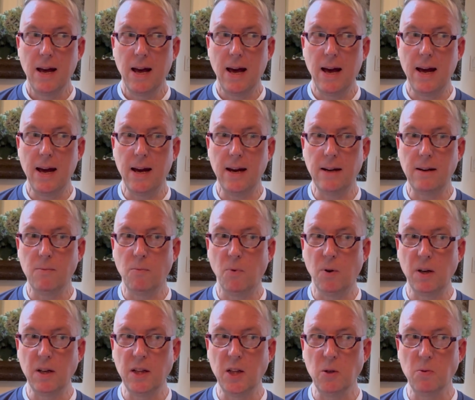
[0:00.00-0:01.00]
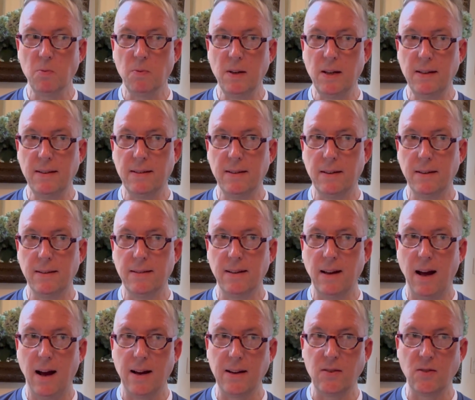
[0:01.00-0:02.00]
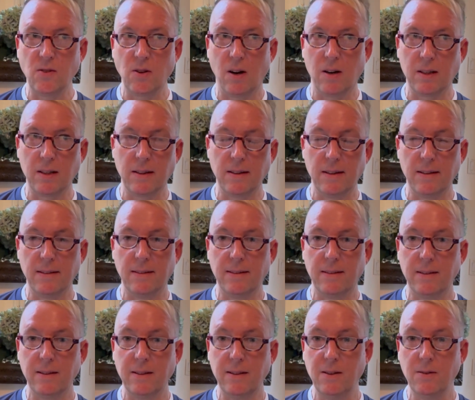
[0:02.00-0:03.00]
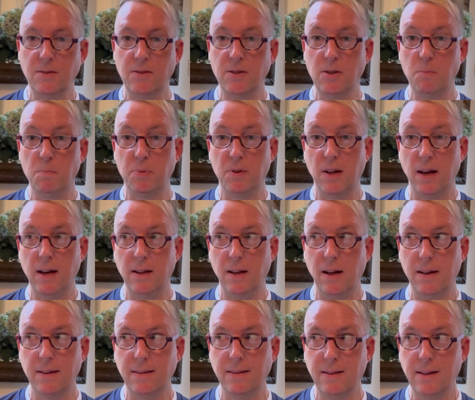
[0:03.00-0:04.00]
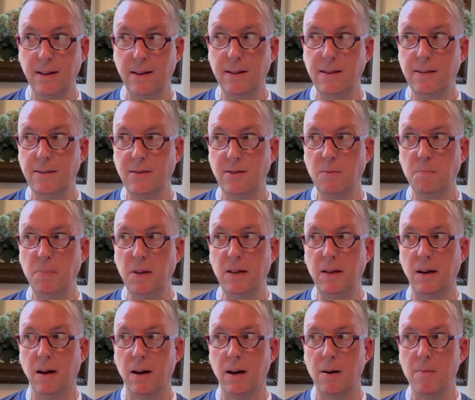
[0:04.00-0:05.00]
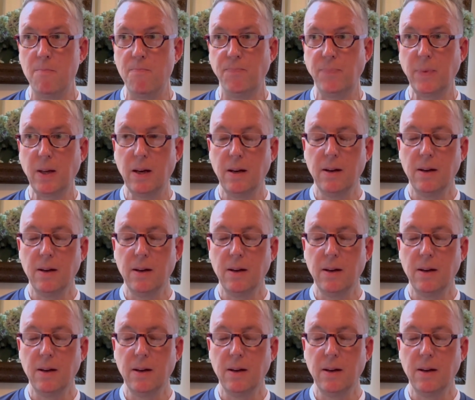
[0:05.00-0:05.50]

and one of the reasons I started this YouTube playlist is to become